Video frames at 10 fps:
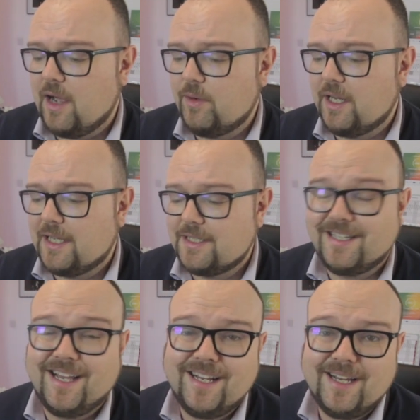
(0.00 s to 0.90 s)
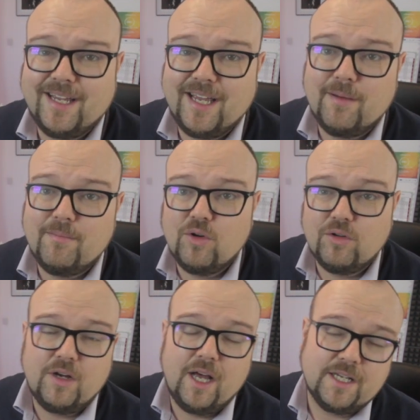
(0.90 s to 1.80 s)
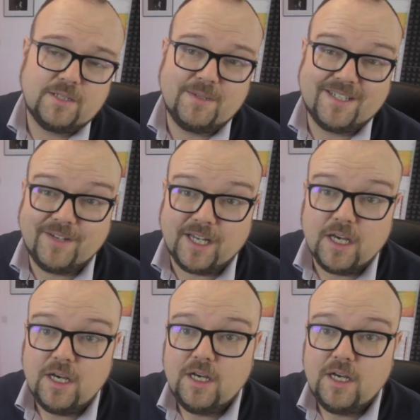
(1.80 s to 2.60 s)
I will answer that in a more specific